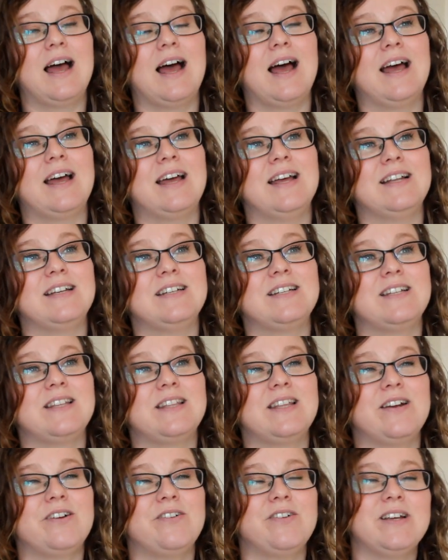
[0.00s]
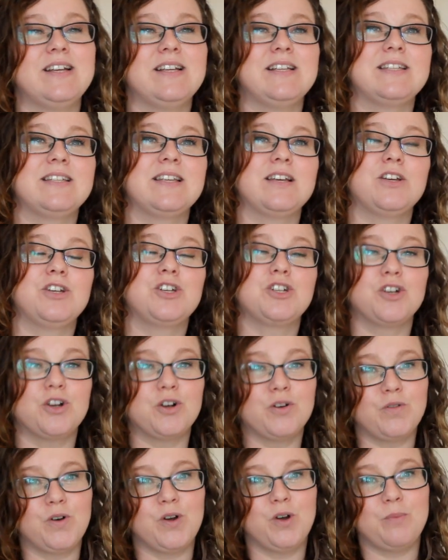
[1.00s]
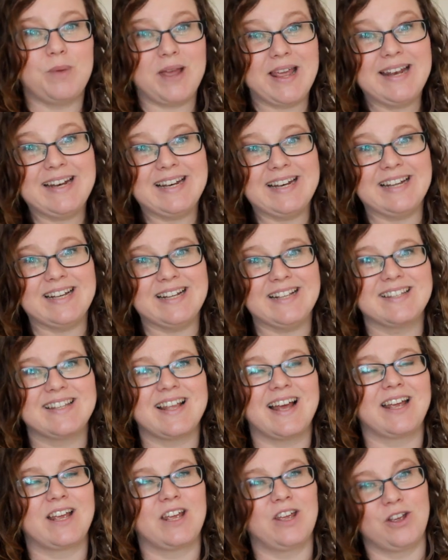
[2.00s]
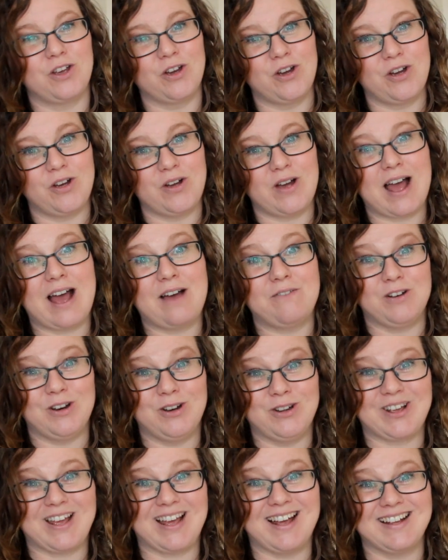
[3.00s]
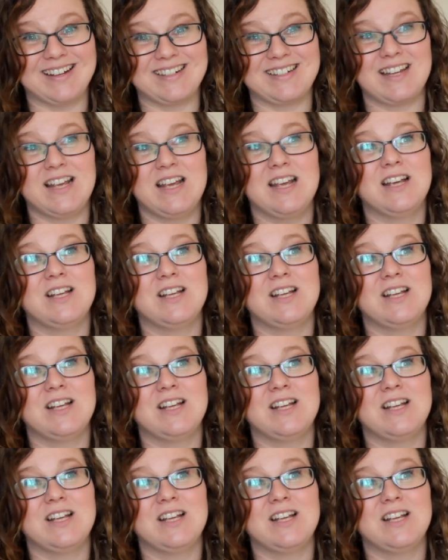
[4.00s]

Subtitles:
and there is a showroom in Leeds that I can go have a look at.